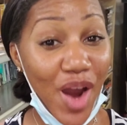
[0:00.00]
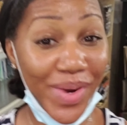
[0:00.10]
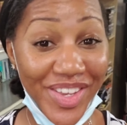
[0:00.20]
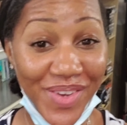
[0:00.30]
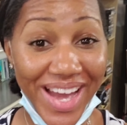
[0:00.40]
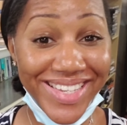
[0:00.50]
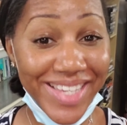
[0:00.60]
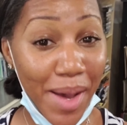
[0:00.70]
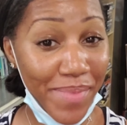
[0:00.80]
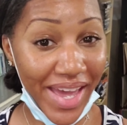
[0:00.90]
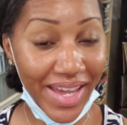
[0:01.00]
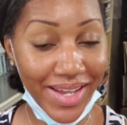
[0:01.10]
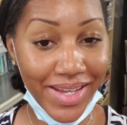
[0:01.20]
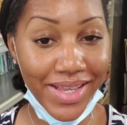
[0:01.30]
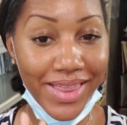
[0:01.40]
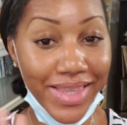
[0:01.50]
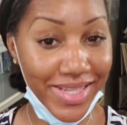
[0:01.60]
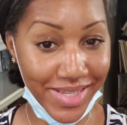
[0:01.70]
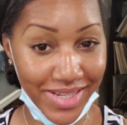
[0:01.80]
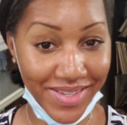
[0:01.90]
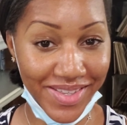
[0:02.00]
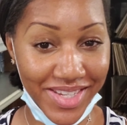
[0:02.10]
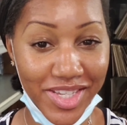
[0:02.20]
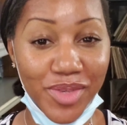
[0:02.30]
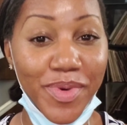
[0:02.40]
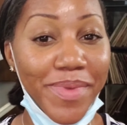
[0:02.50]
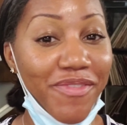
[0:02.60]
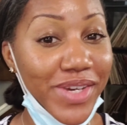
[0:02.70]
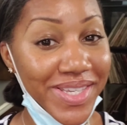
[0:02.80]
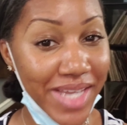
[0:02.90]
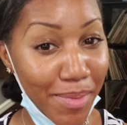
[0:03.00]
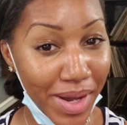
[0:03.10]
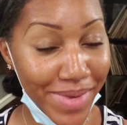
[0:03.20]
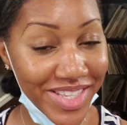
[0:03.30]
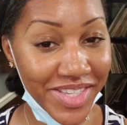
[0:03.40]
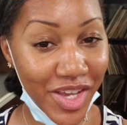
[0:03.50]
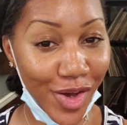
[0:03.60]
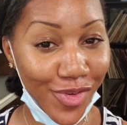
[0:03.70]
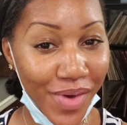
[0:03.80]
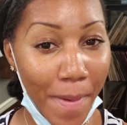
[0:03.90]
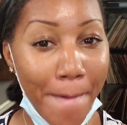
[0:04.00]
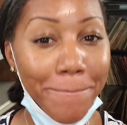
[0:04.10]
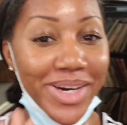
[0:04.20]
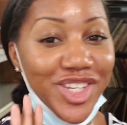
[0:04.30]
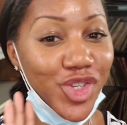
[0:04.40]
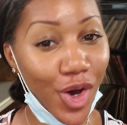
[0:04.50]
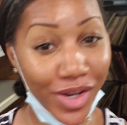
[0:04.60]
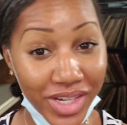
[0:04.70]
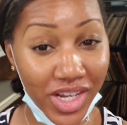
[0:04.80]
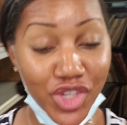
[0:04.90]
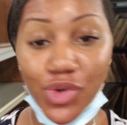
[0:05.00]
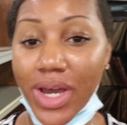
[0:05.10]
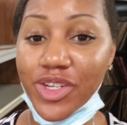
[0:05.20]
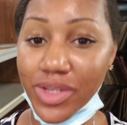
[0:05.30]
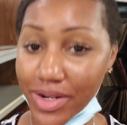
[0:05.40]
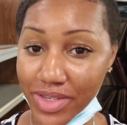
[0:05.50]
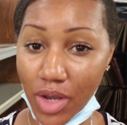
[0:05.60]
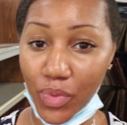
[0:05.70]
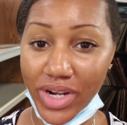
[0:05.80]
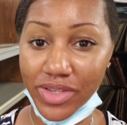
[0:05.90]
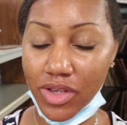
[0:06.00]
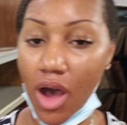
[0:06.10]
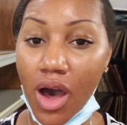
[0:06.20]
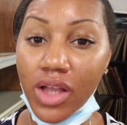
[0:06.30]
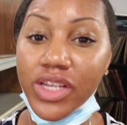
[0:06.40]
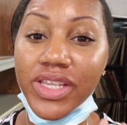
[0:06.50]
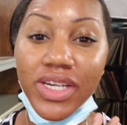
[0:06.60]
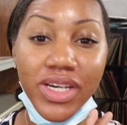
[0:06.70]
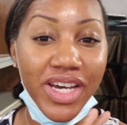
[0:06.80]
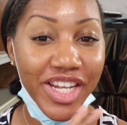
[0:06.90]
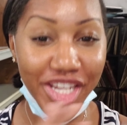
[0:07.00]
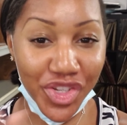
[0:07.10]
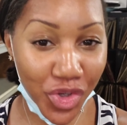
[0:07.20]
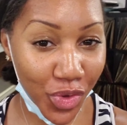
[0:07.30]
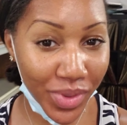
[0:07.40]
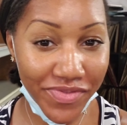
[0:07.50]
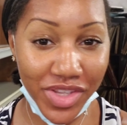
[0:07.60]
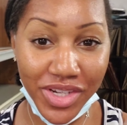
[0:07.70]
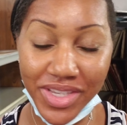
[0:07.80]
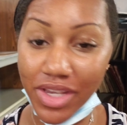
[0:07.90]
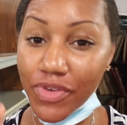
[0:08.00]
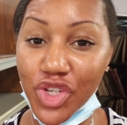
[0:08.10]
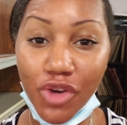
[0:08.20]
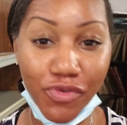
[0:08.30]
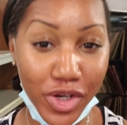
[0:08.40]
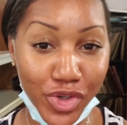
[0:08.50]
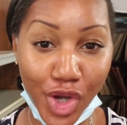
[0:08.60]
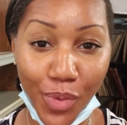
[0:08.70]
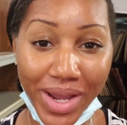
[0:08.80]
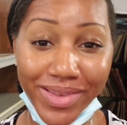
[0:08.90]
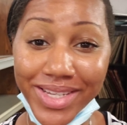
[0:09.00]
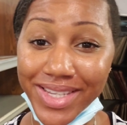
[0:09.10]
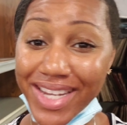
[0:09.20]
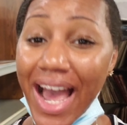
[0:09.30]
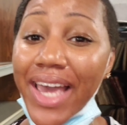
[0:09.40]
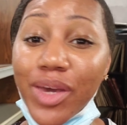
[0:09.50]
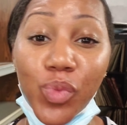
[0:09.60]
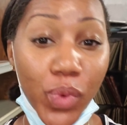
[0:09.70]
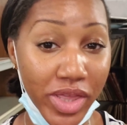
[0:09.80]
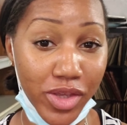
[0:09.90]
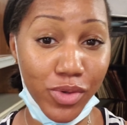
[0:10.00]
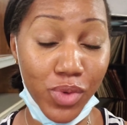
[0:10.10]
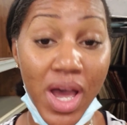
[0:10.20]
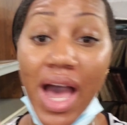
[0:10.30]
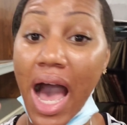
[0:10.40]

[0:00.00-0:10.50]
Alright, you guys, I'm back. Listen, this has been my first time by myself. But it's all good because you got to start somewhere. So all of the initial thrifters, if it's your first go around, listen, I am with you.